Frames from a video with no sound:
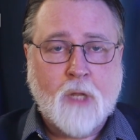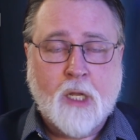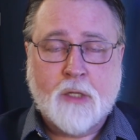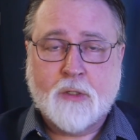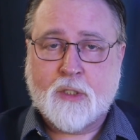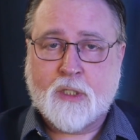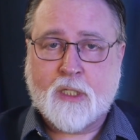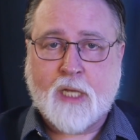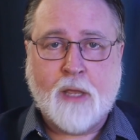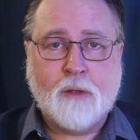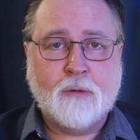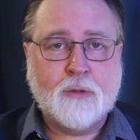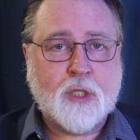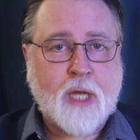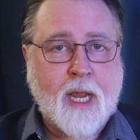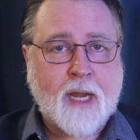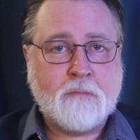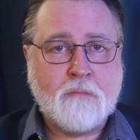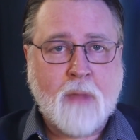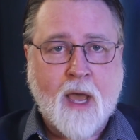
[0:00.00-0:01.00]
skill
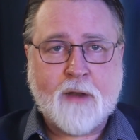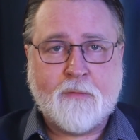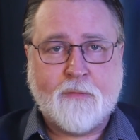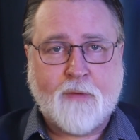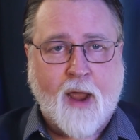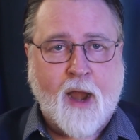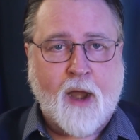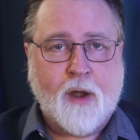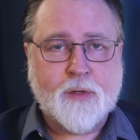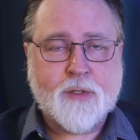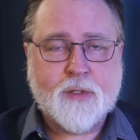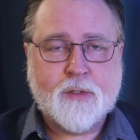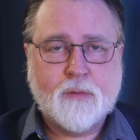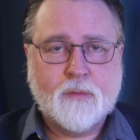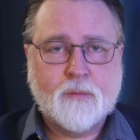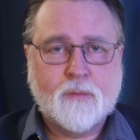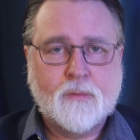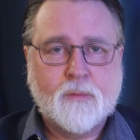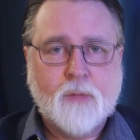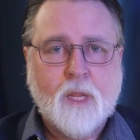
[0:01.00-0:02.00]
check modifiers.
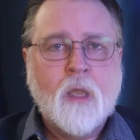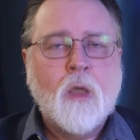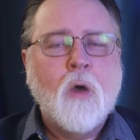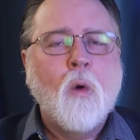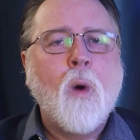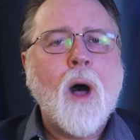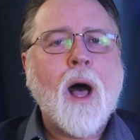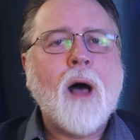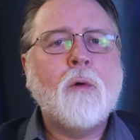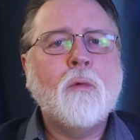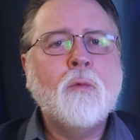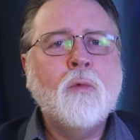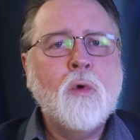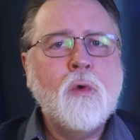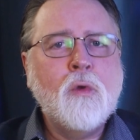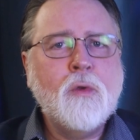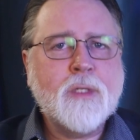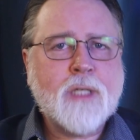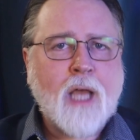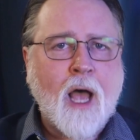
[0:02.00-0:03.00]
While
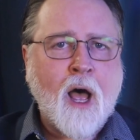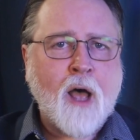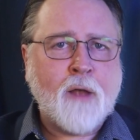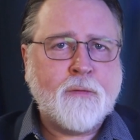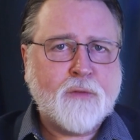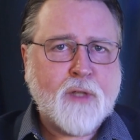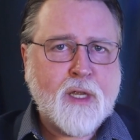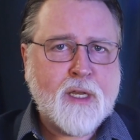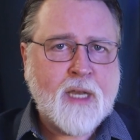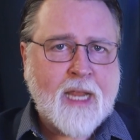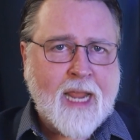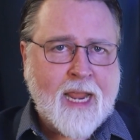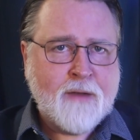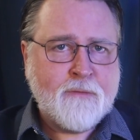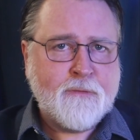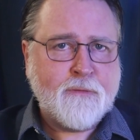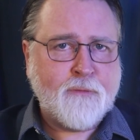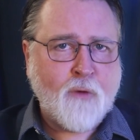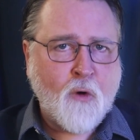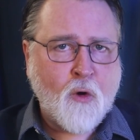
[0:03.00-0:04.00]
rules often
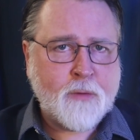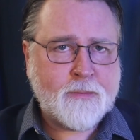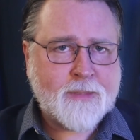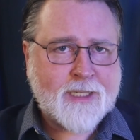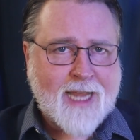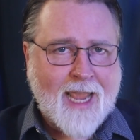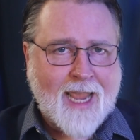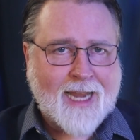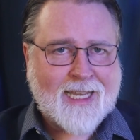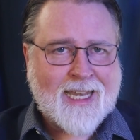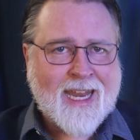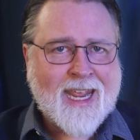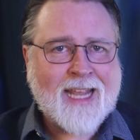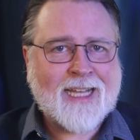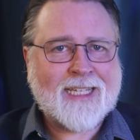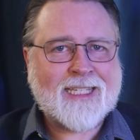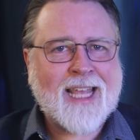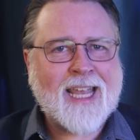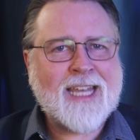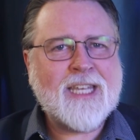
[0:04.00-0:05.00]
inform
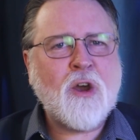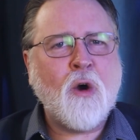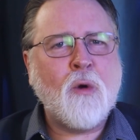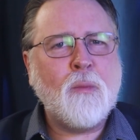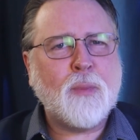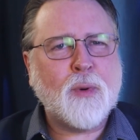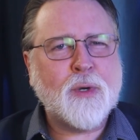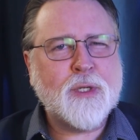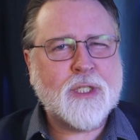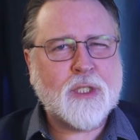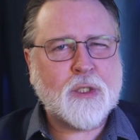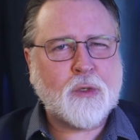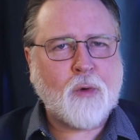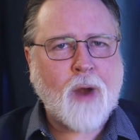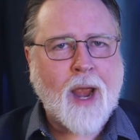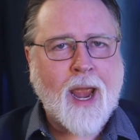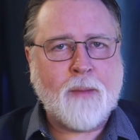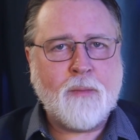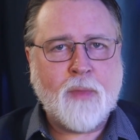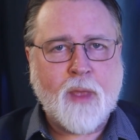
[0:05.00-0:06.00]
techniques, they don't
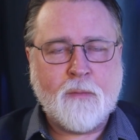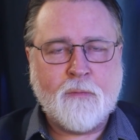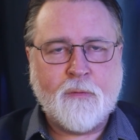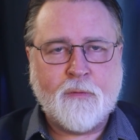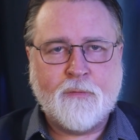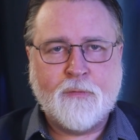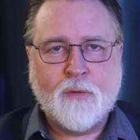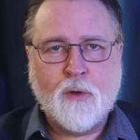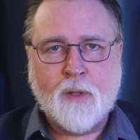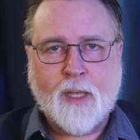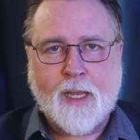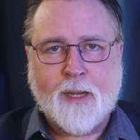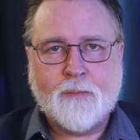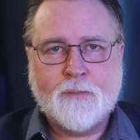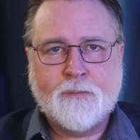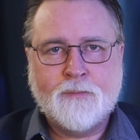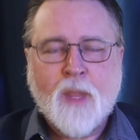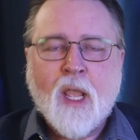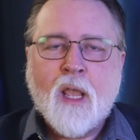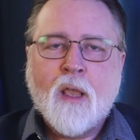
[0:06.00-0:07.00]
prescribe them fully.
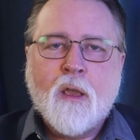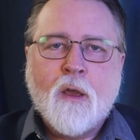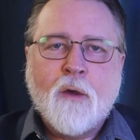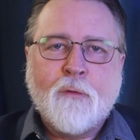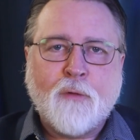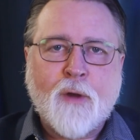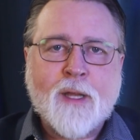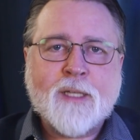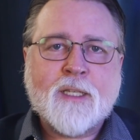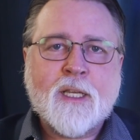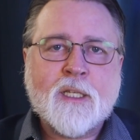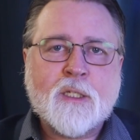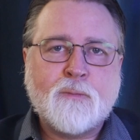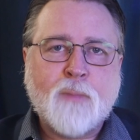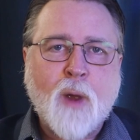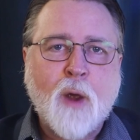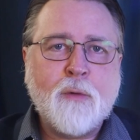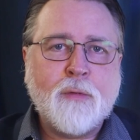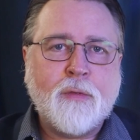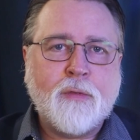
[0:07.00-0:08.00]
For instance,
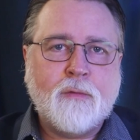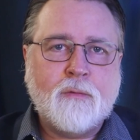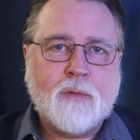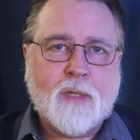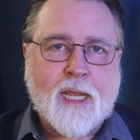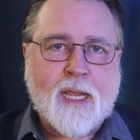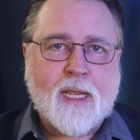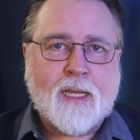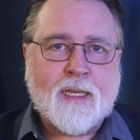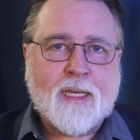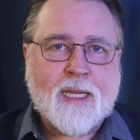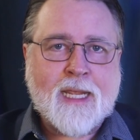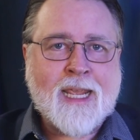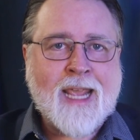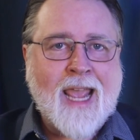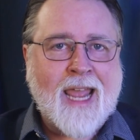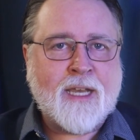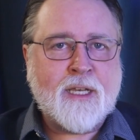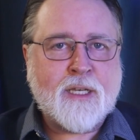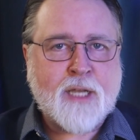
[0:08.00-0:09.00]
both D&D
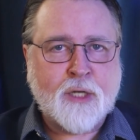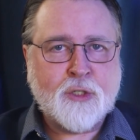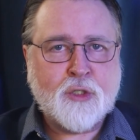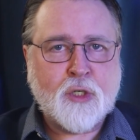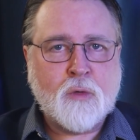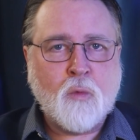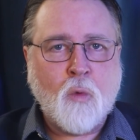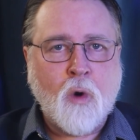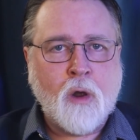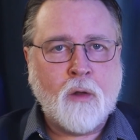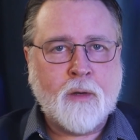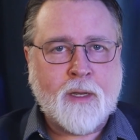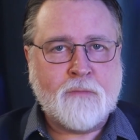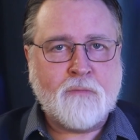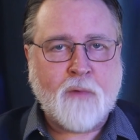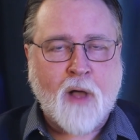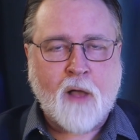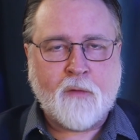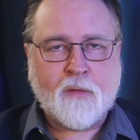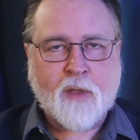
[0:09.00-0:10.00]
and Dungeon World
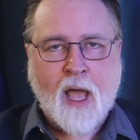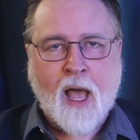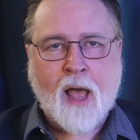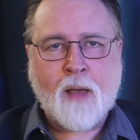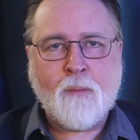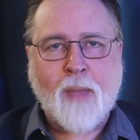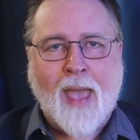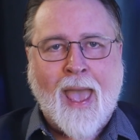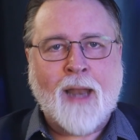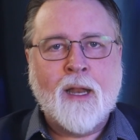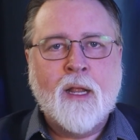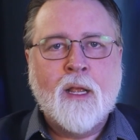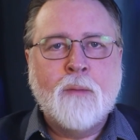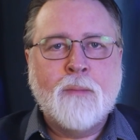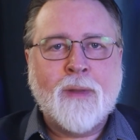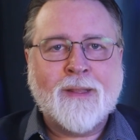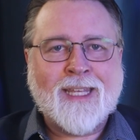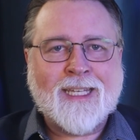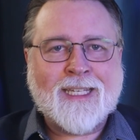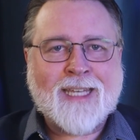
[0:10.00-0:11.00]
involve combat,
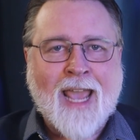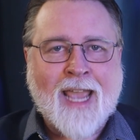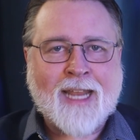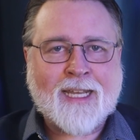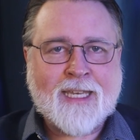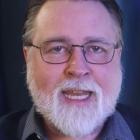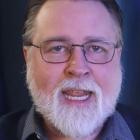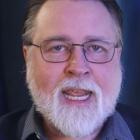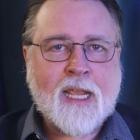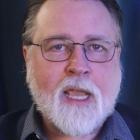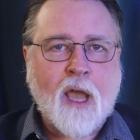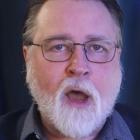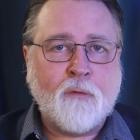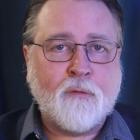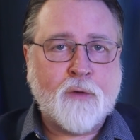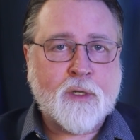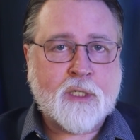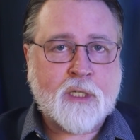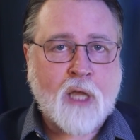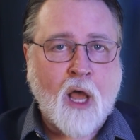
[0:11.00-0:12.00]
but the technique of
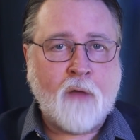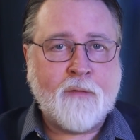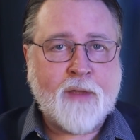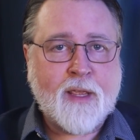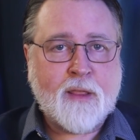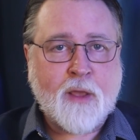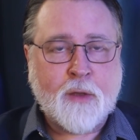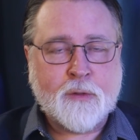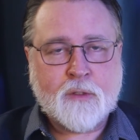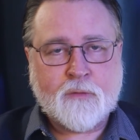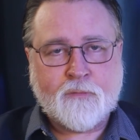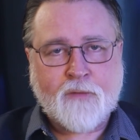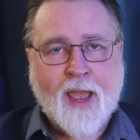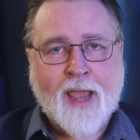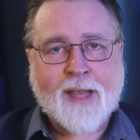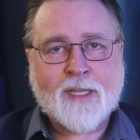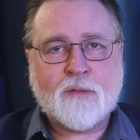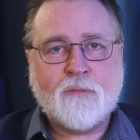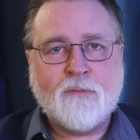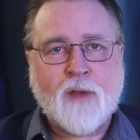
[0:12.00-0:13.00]
resolving those
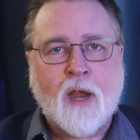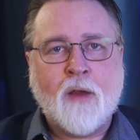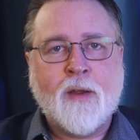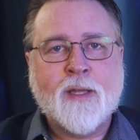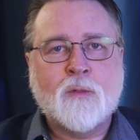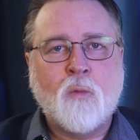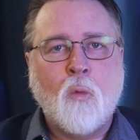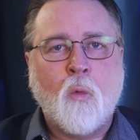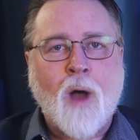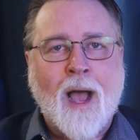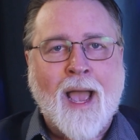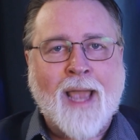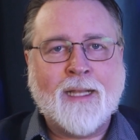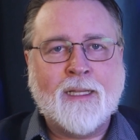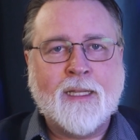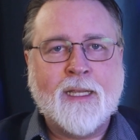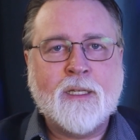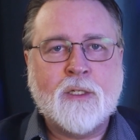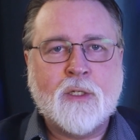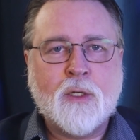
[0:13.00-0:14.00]
fights varies
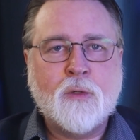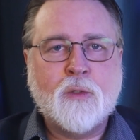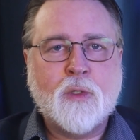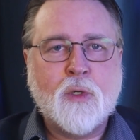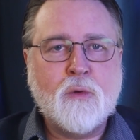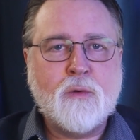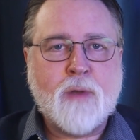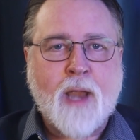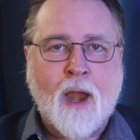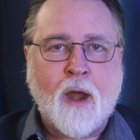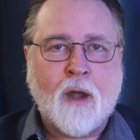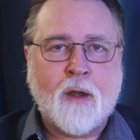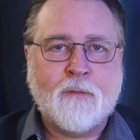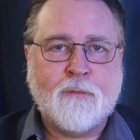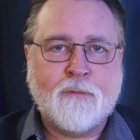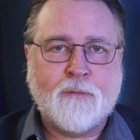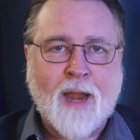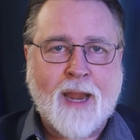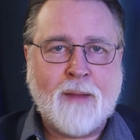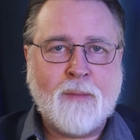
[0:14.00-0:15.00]
widely due to narrative
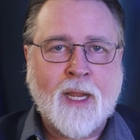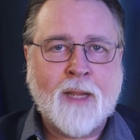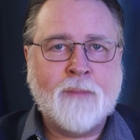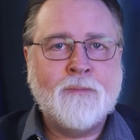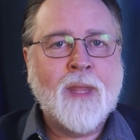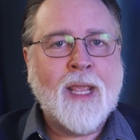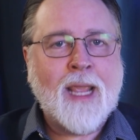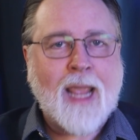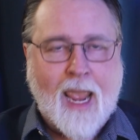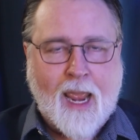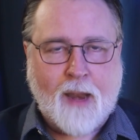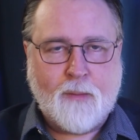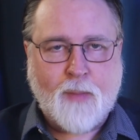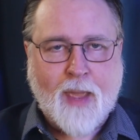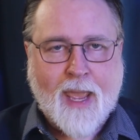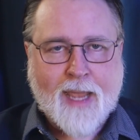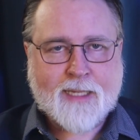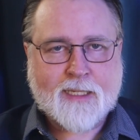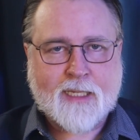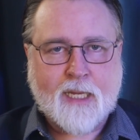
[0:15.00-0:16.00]
framing and
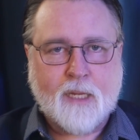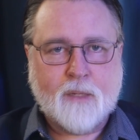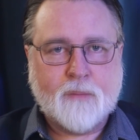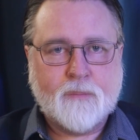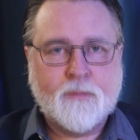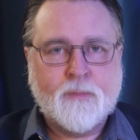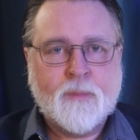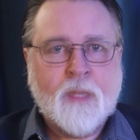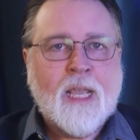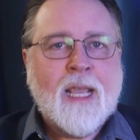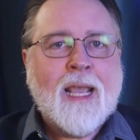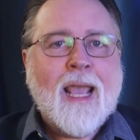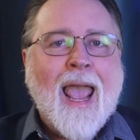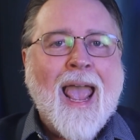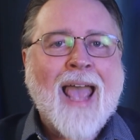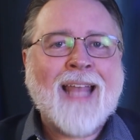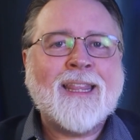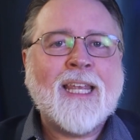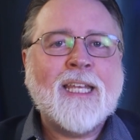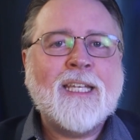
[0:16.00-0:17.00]
pacing.
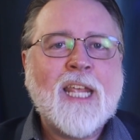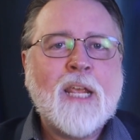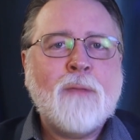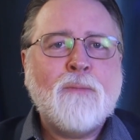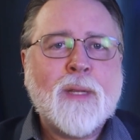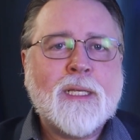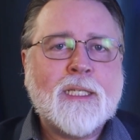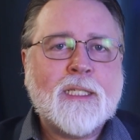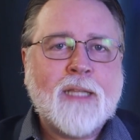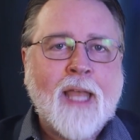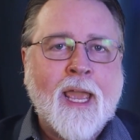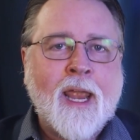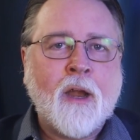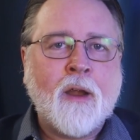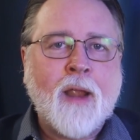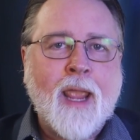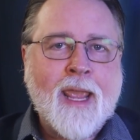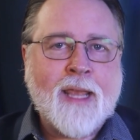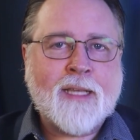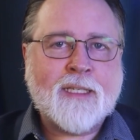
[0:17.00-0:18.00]
At the deepest
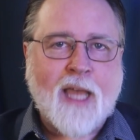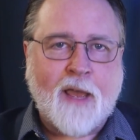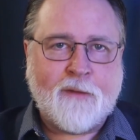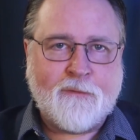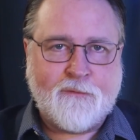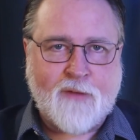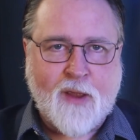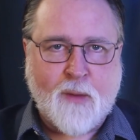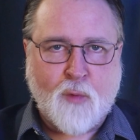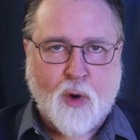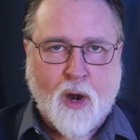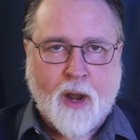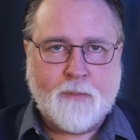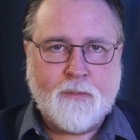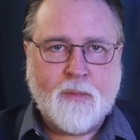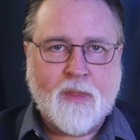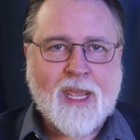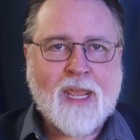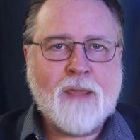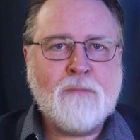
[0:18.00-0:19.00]
layer is ephemera,
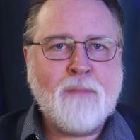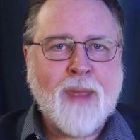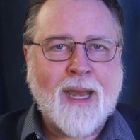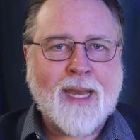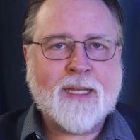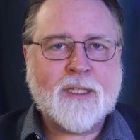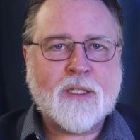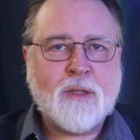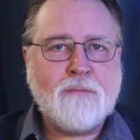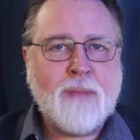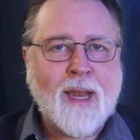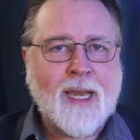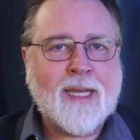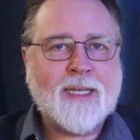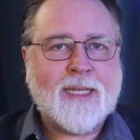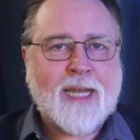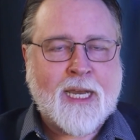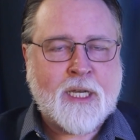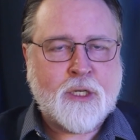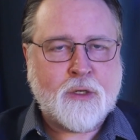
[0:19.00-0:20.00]
the minute-to-minute
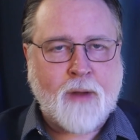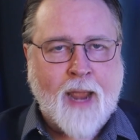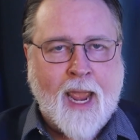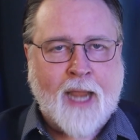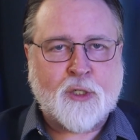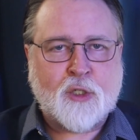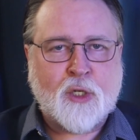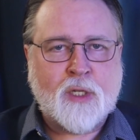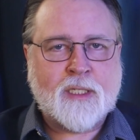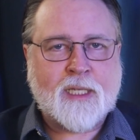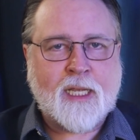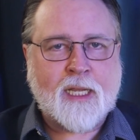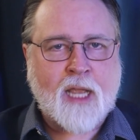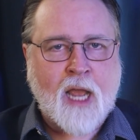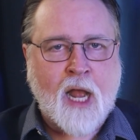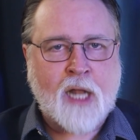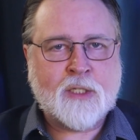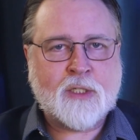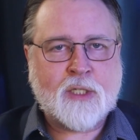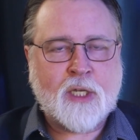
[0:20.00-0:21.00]
interactions that
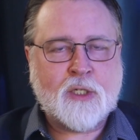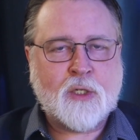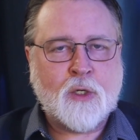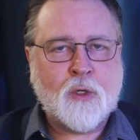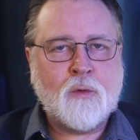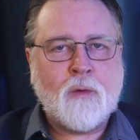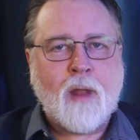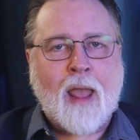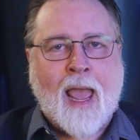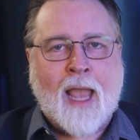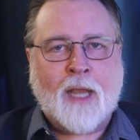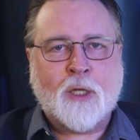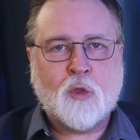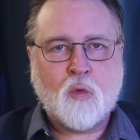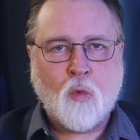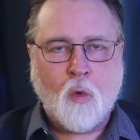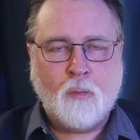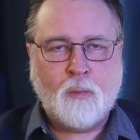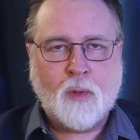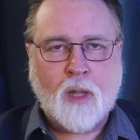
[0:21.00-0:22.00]
constitute
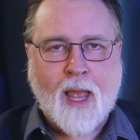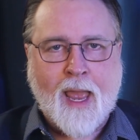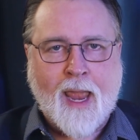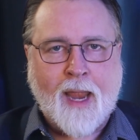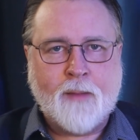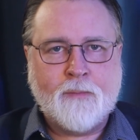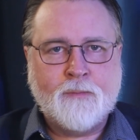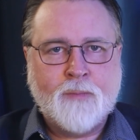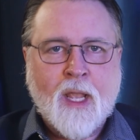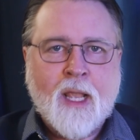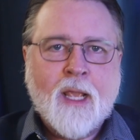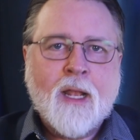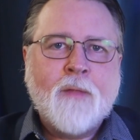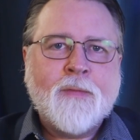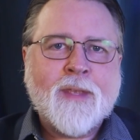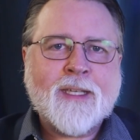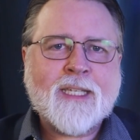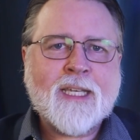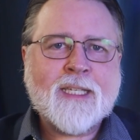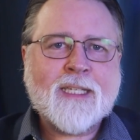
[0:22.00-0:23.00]
actual play.
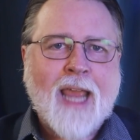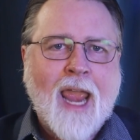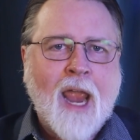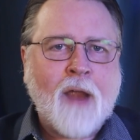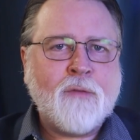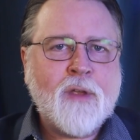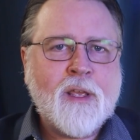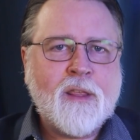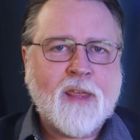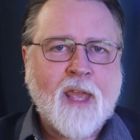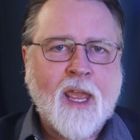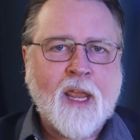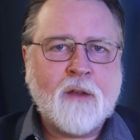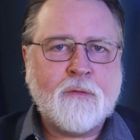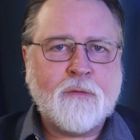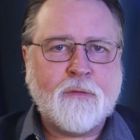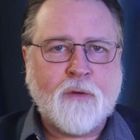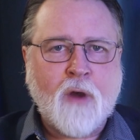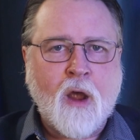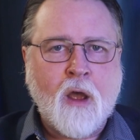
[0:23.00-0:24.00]
This is everything
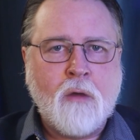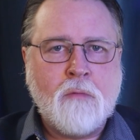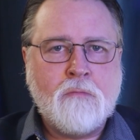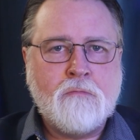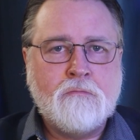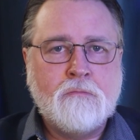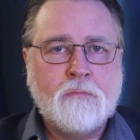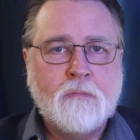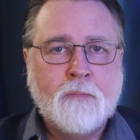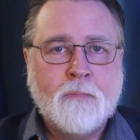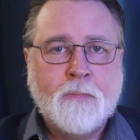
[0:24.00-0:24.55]
from